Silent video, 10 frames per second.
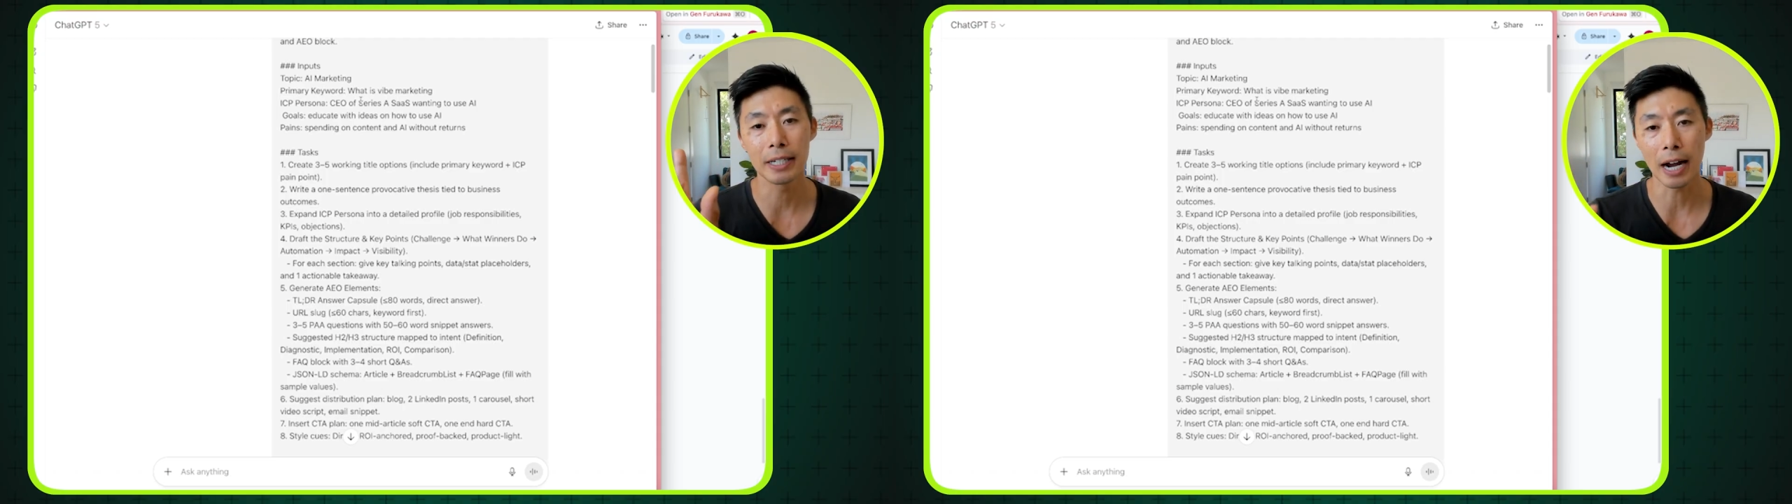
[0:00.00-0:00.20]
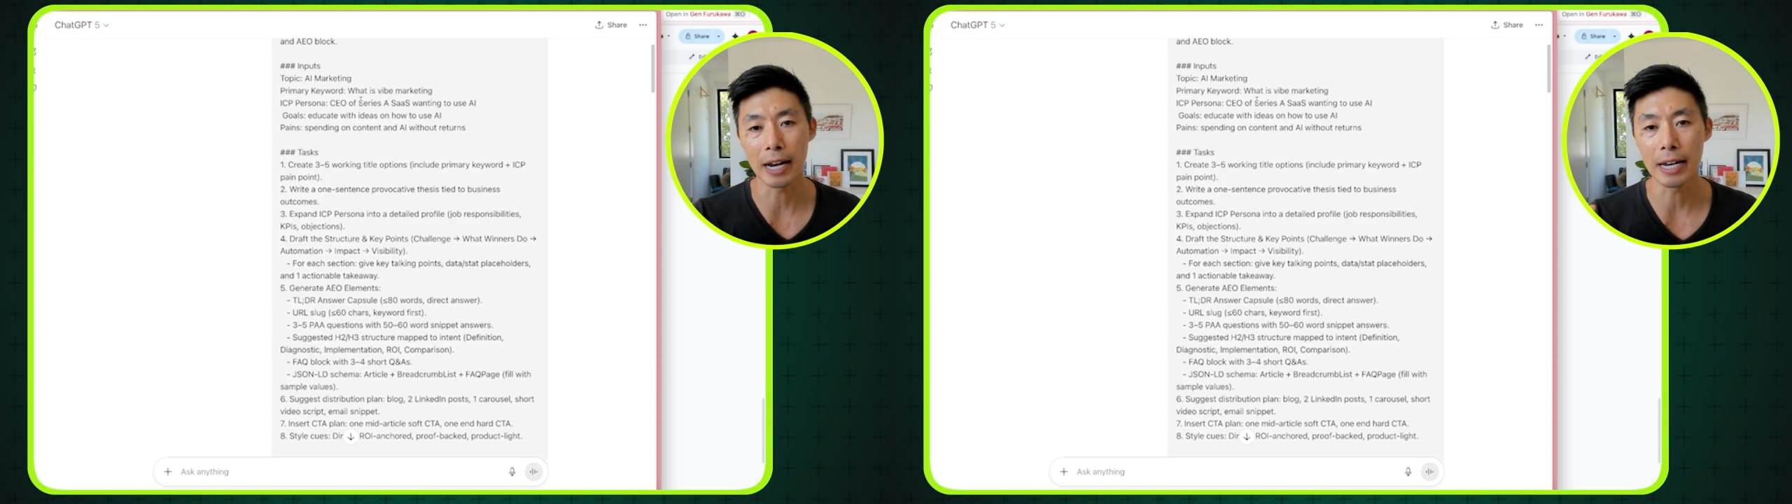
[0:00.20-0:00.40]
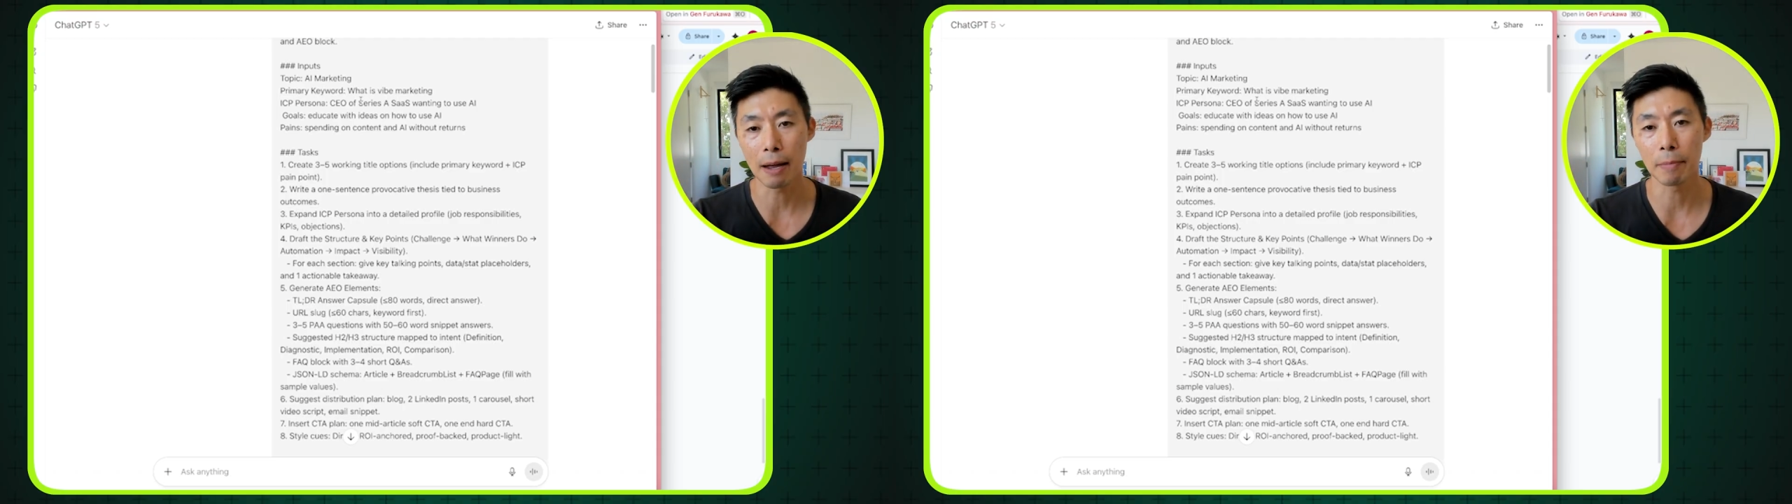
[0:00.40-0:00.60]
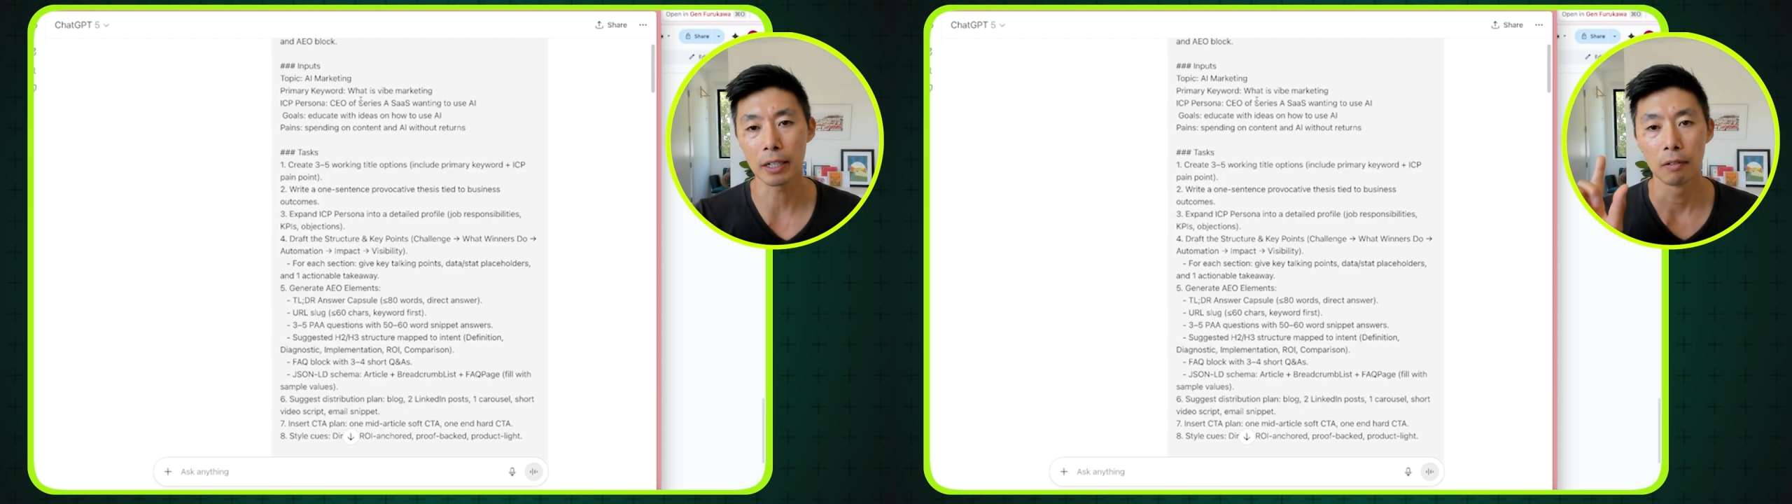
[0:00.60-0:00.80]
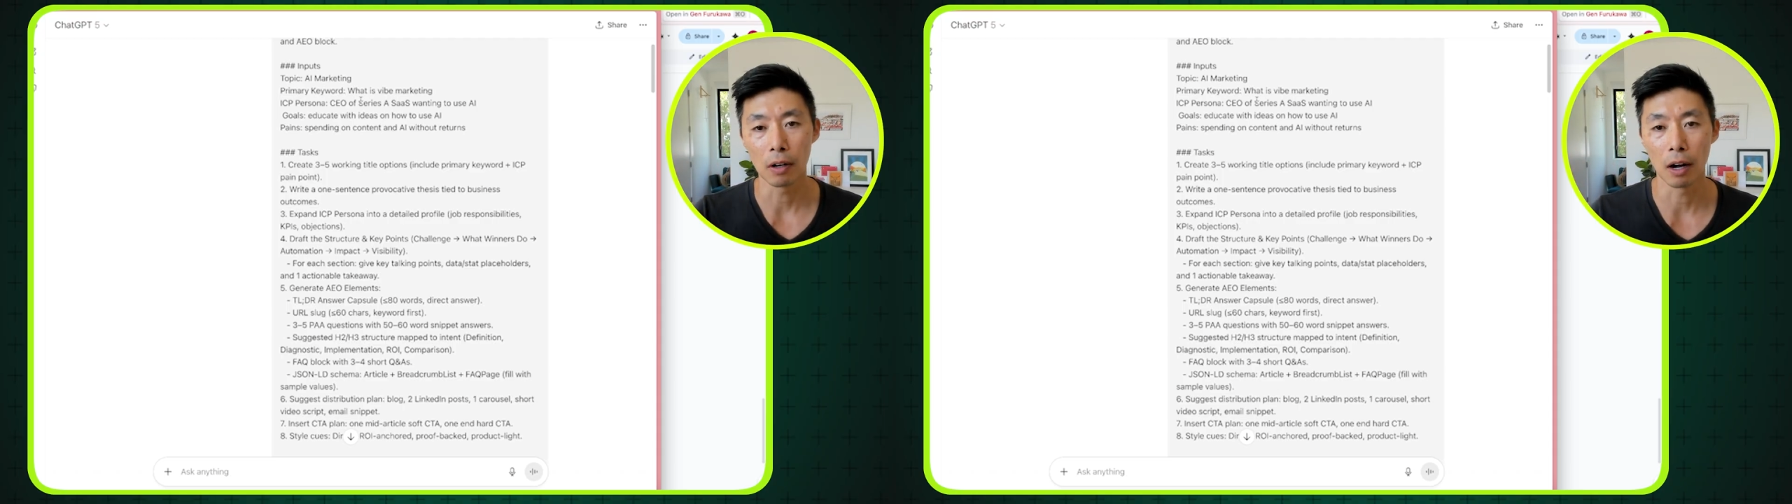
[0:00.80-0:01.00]

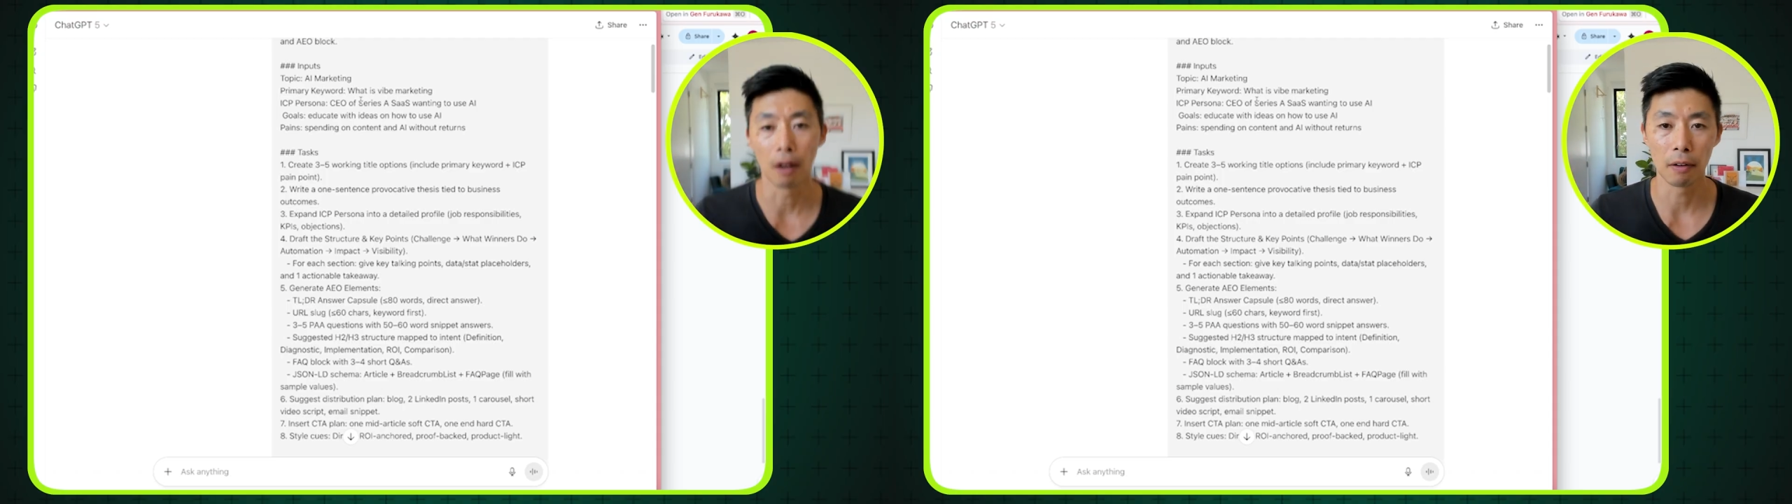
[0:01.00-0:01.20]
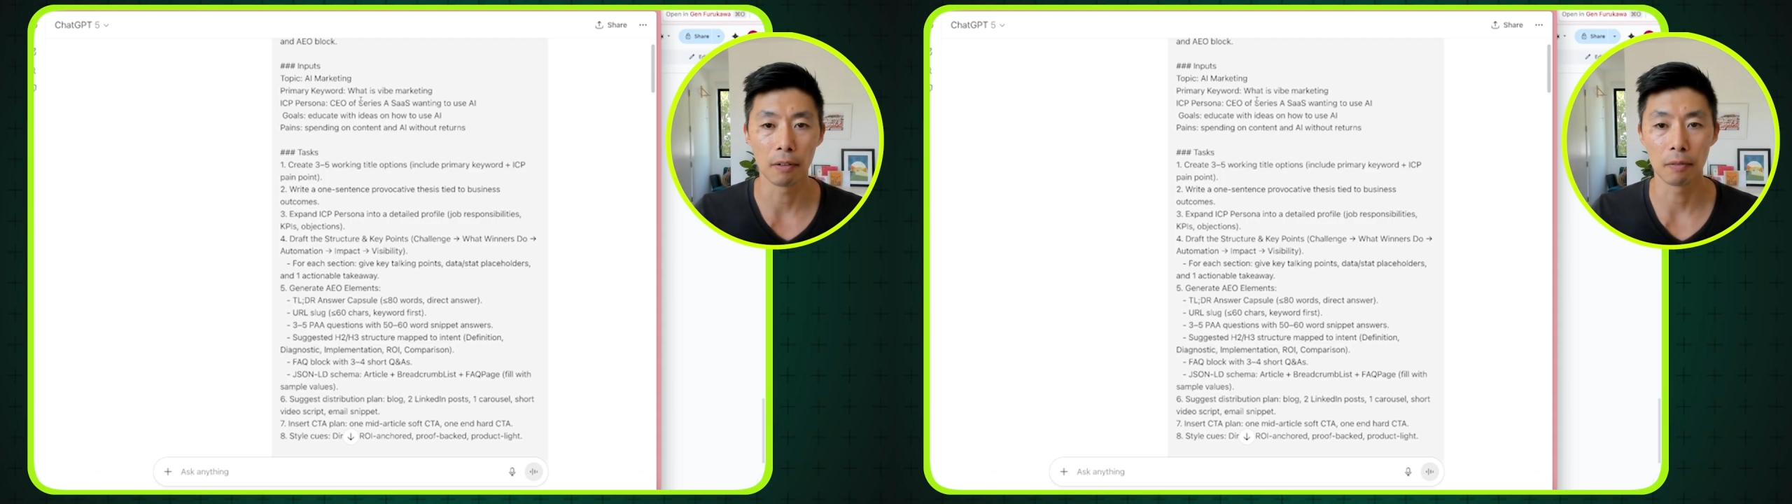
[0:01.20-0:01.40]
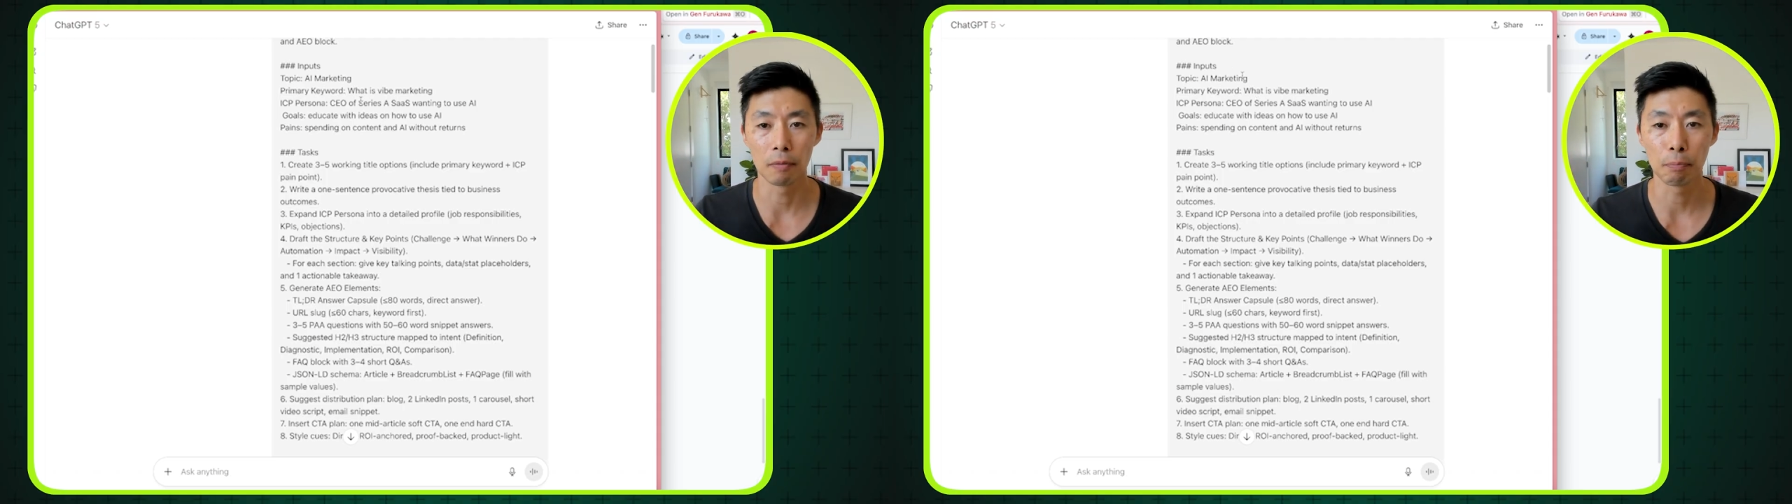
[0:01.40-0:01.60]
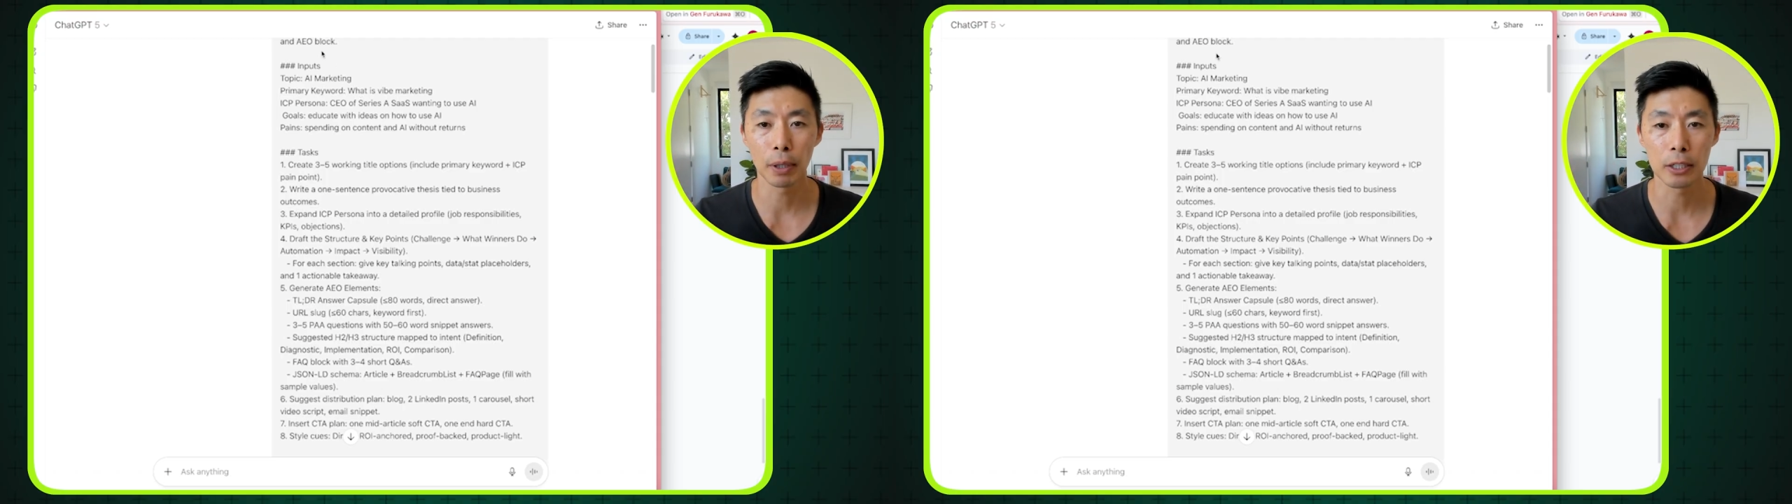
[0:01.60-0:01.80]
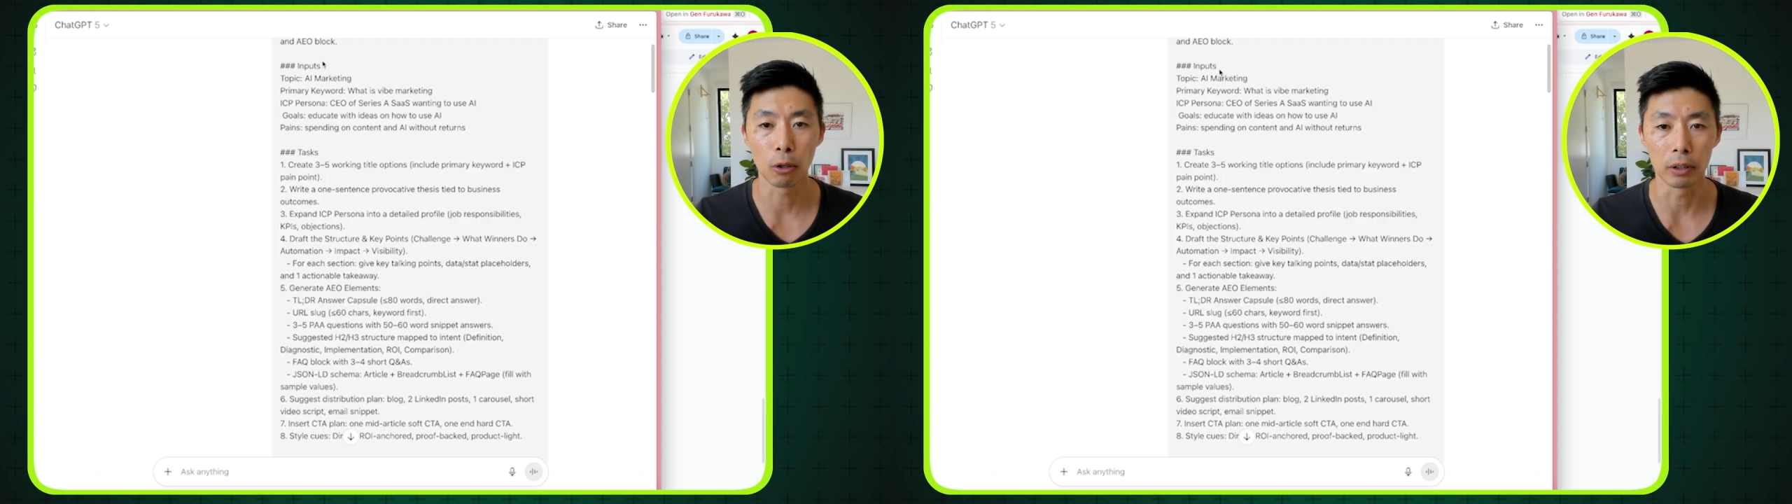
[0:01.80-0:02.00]
dynamic
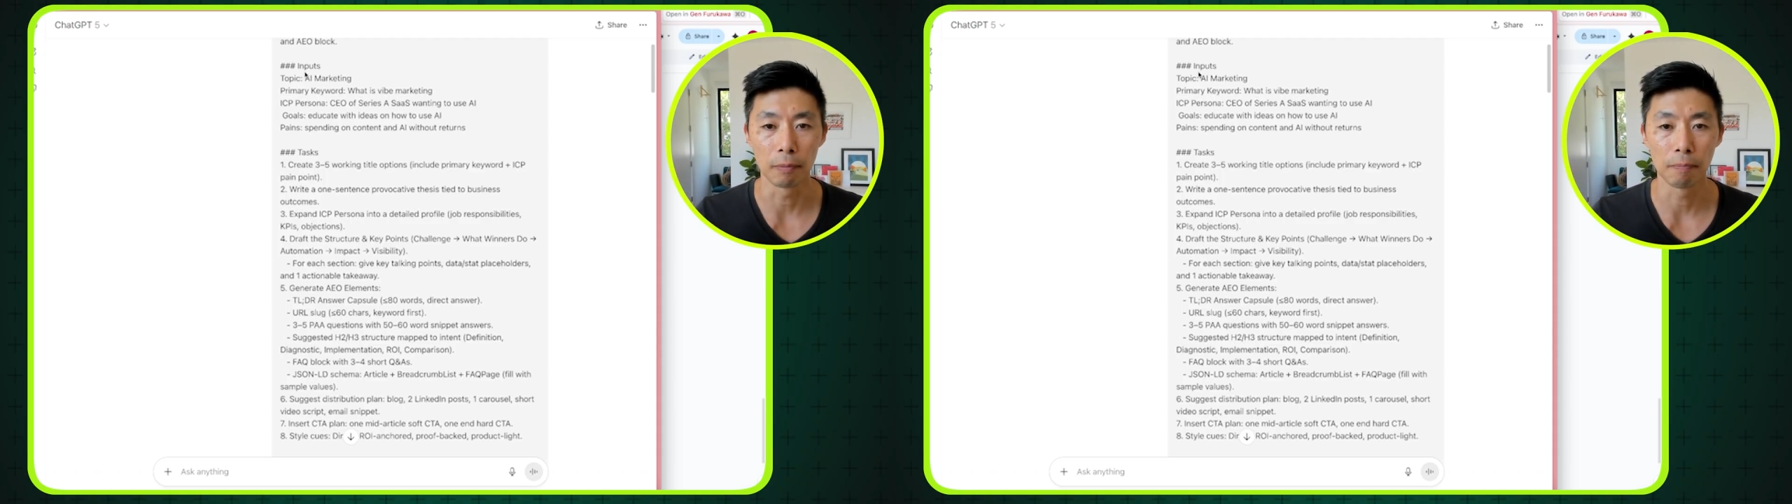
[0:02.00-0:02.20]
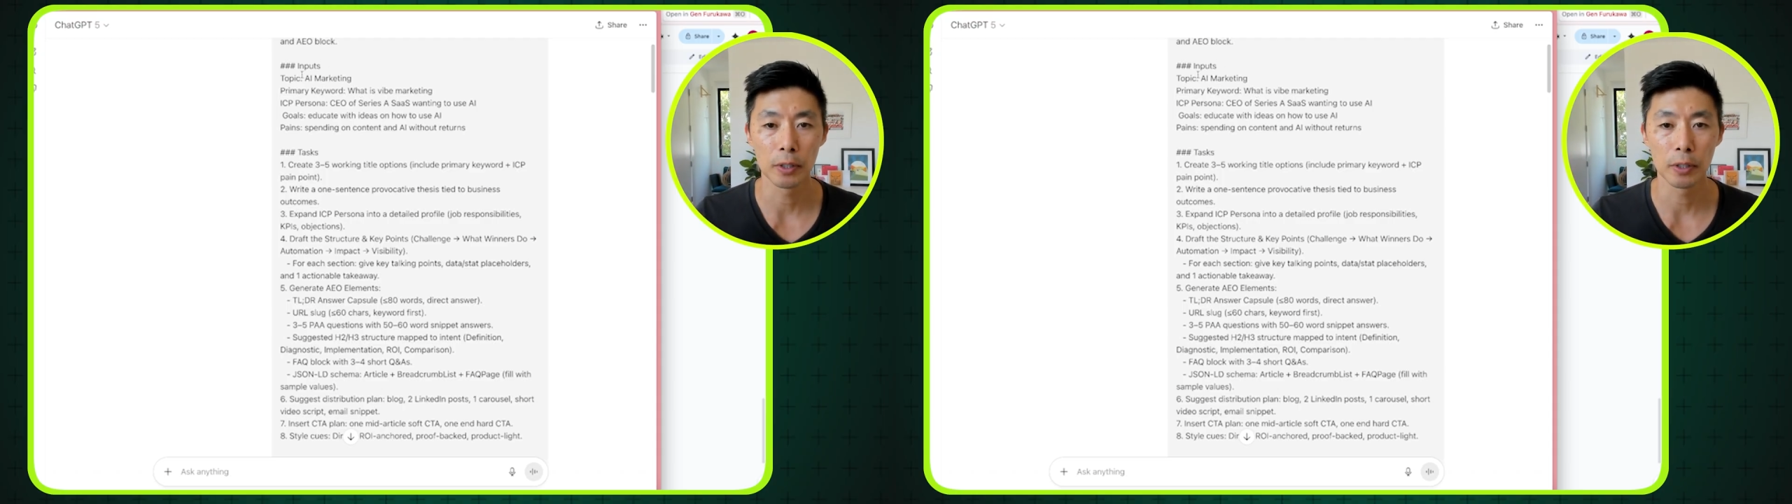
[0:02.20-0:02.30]
placeholder.